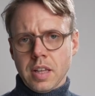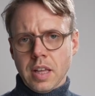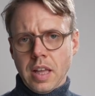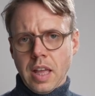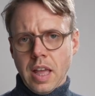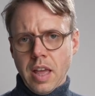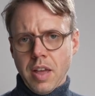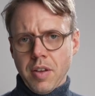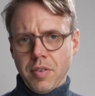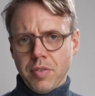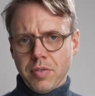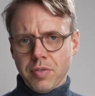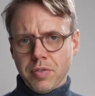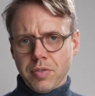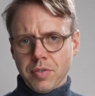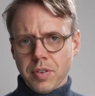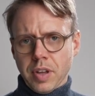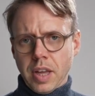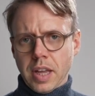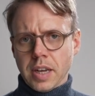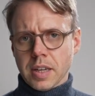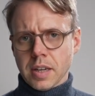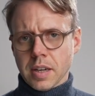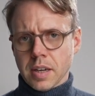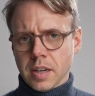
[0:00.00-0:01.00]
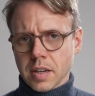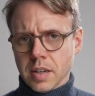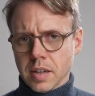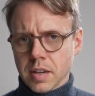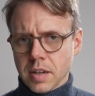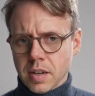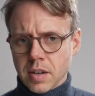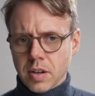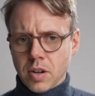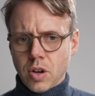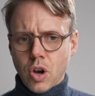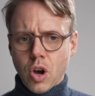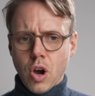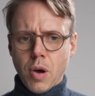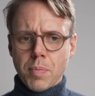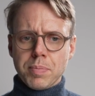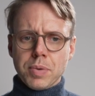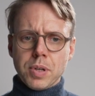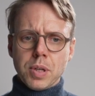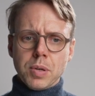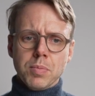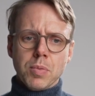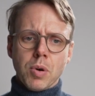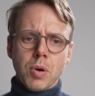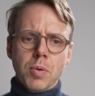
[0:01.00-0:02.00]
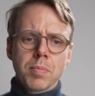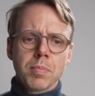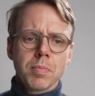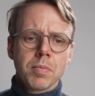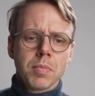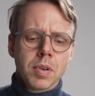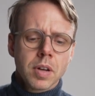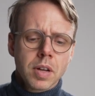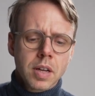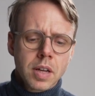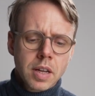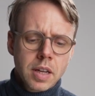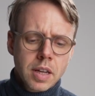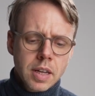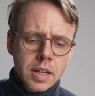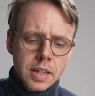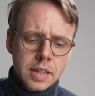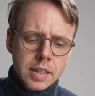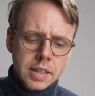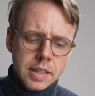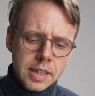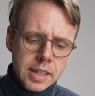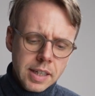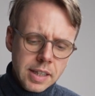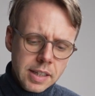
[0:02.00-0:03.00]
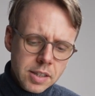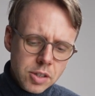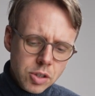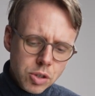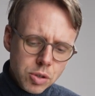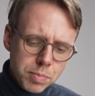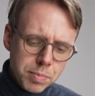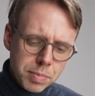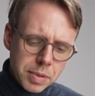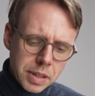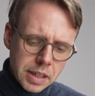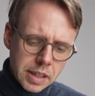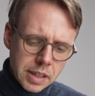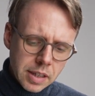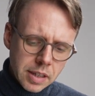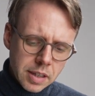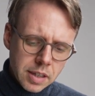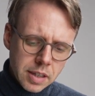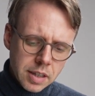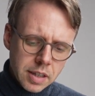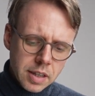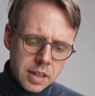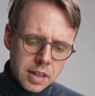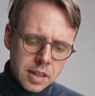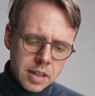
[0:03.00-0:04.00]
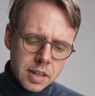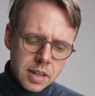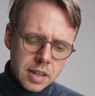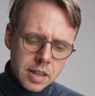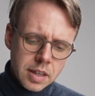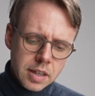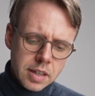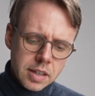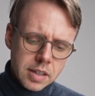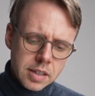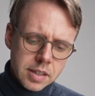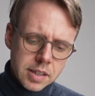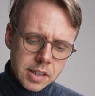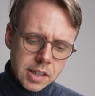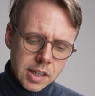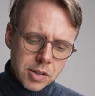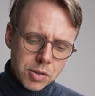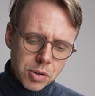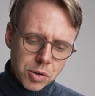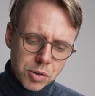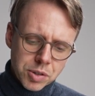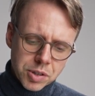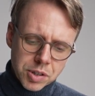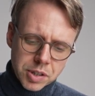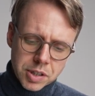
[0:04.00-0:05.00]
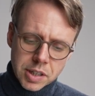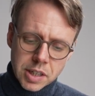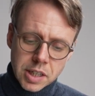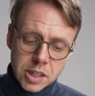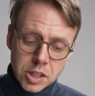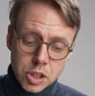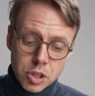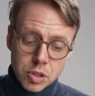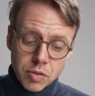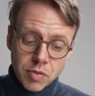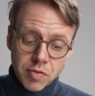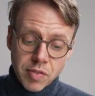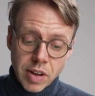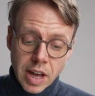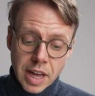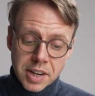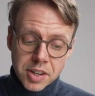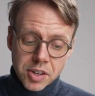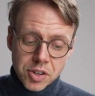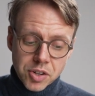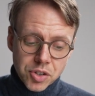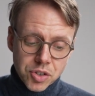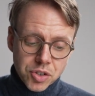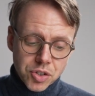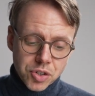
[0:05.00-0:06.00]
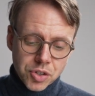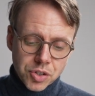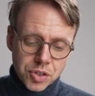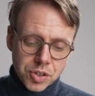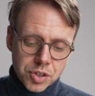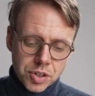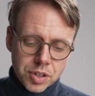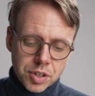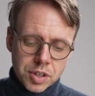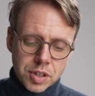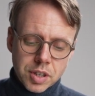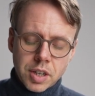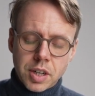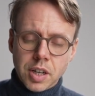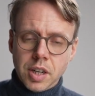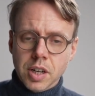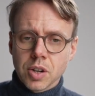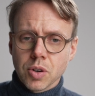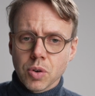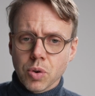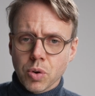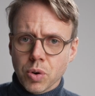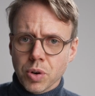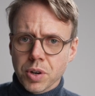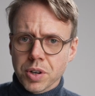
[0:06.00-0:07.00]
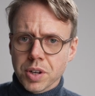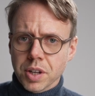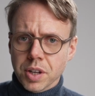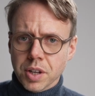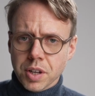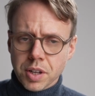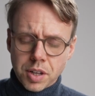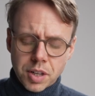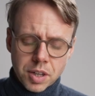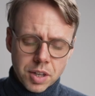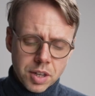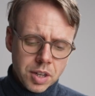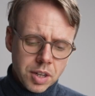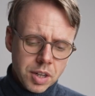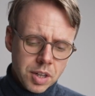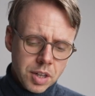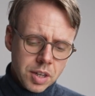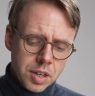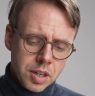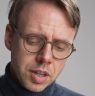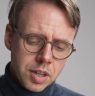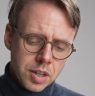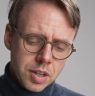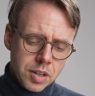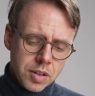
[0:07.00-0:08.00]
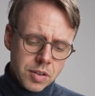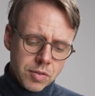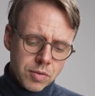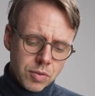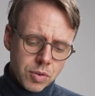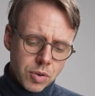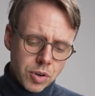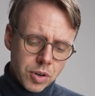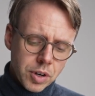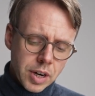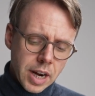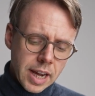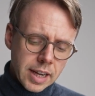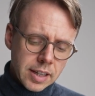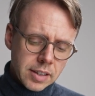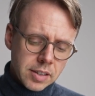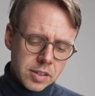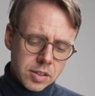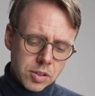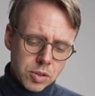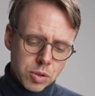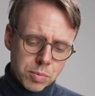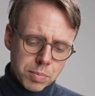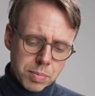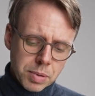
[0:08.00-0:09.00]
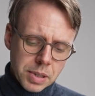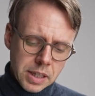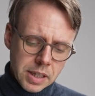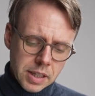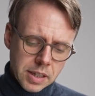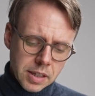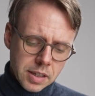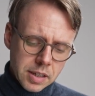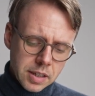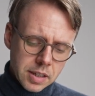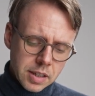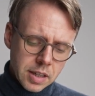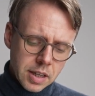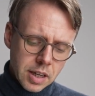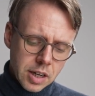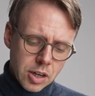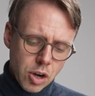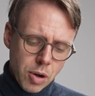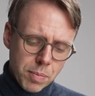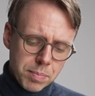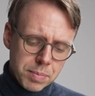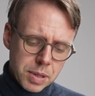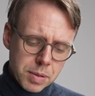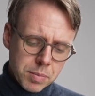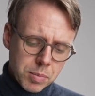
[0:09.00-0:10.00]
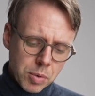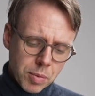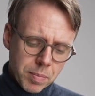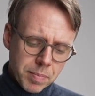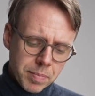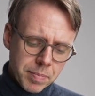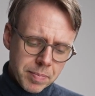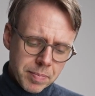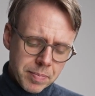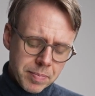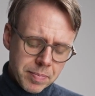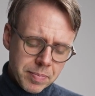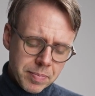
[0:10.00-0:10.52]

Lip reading: f at an optimum needs to be 0. So it needs to vanish in order for x to be an optimum.